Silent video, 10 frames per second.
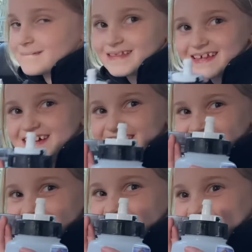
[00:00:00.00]

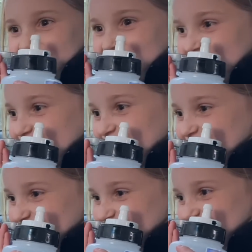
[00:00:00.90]
Okay.
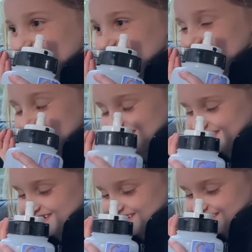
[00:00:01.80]
Yeah.
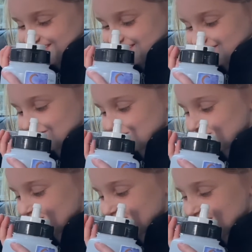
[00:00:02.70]
From
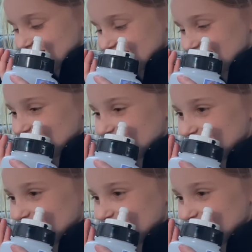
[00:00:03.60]
what way?